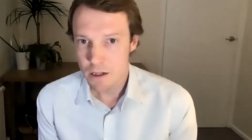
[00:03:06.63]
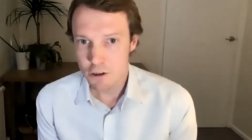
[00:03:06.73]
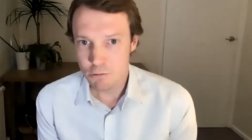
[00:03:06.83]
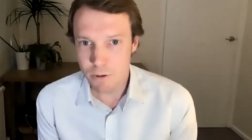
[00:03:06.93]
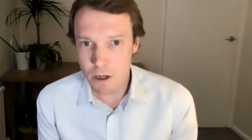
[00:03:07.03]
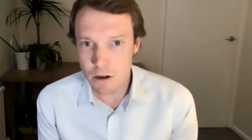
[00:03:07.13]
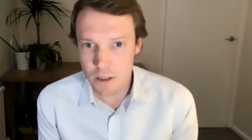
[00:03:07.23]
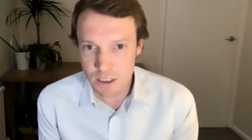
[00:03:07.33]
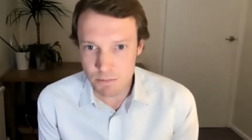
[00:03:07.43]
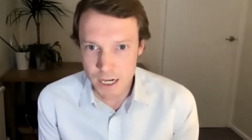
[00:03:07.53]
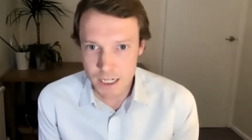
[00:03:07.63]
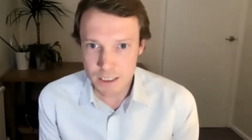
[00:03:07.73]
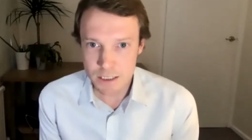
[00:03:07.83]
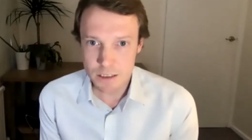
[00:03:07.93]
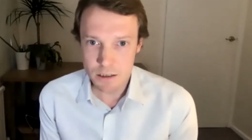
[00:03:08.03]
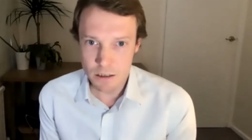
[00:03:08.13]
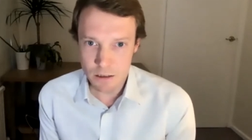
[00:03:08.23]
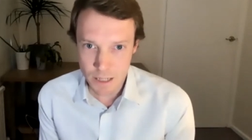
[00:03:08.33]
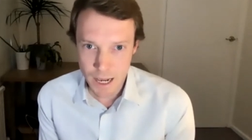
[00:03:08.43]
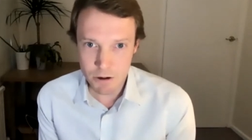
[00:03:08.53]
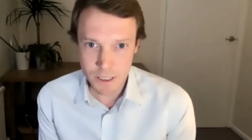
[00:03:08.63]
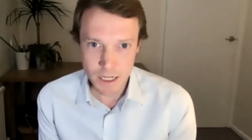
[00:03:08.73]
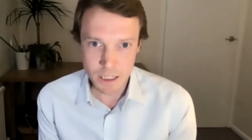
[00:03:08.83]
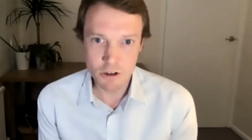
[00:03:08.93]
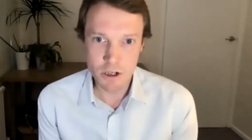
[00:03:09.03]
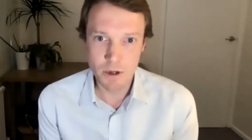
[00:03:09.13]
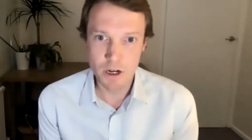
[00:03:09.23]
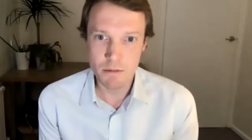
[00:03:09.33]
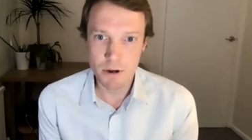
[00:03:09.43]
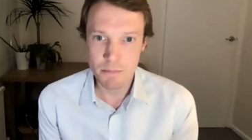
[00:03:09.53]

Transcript: So, if we look at the space nowadays occupied by